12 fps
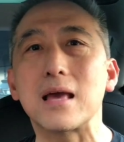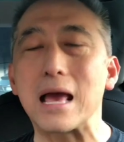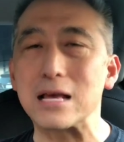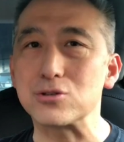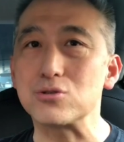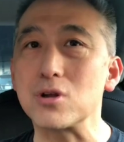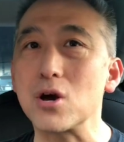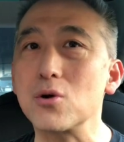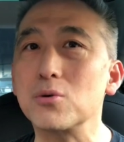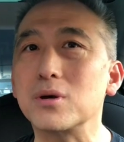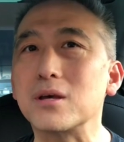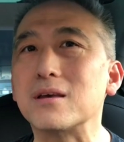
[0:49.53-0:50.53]
As you
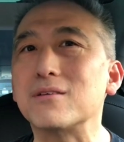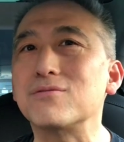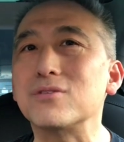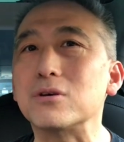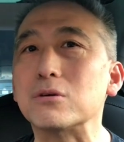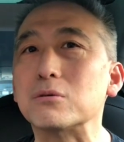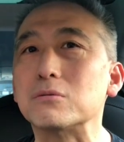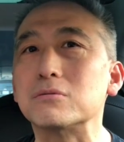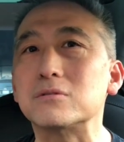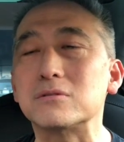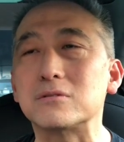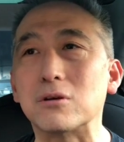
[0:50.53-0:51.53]
know, if you
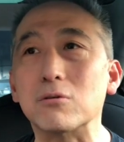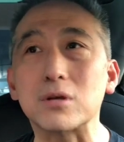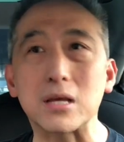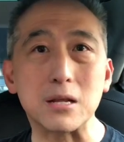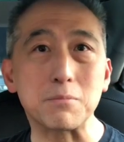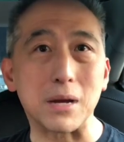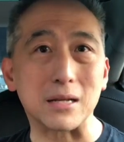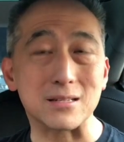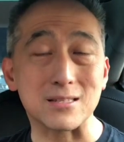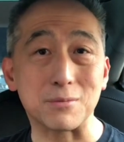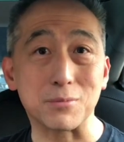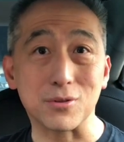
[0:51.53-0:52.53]
don't get it by
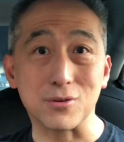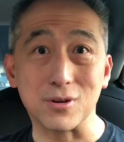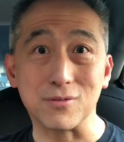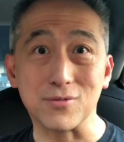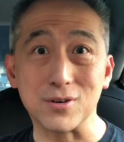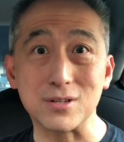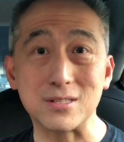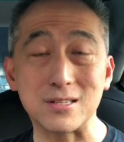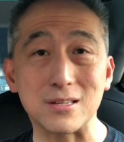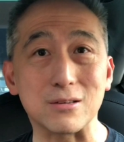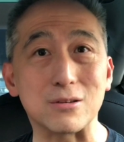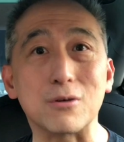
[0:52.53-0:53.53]
December
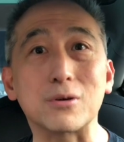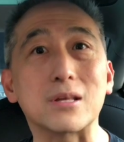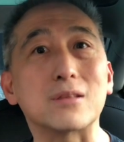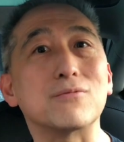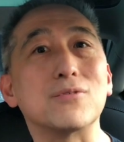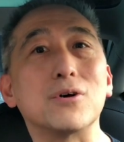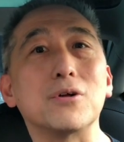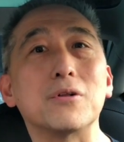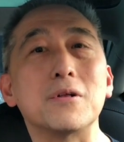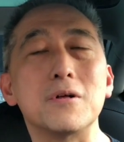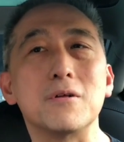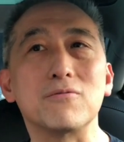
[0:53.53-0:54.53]
31st, you don't get the
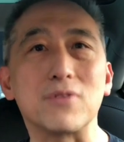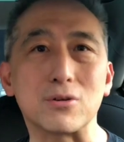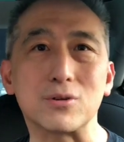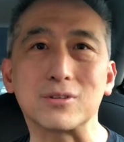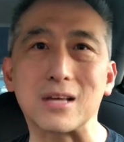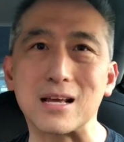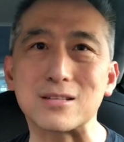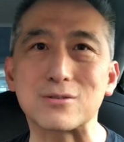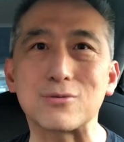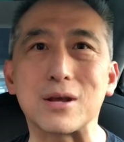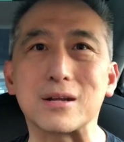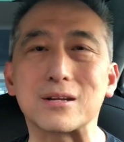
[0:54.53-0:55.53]
full federal tax
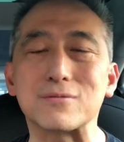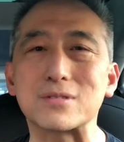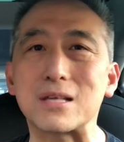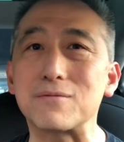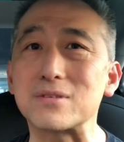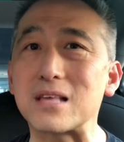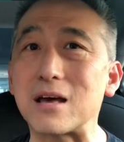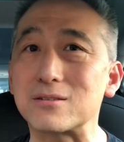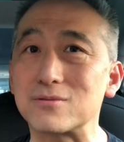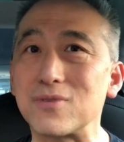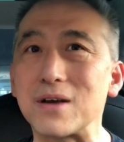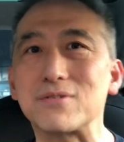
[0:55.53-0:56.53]
credit of
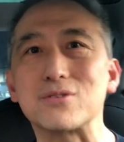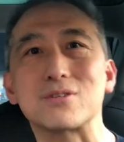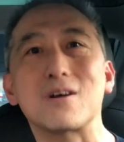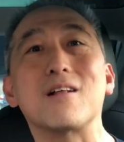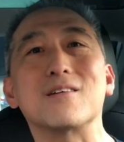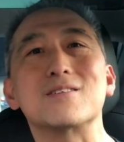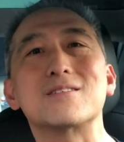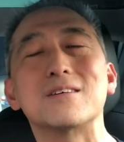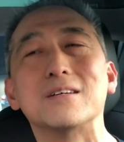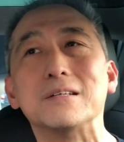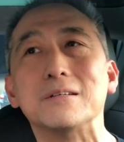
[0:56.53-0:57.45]
$7,500.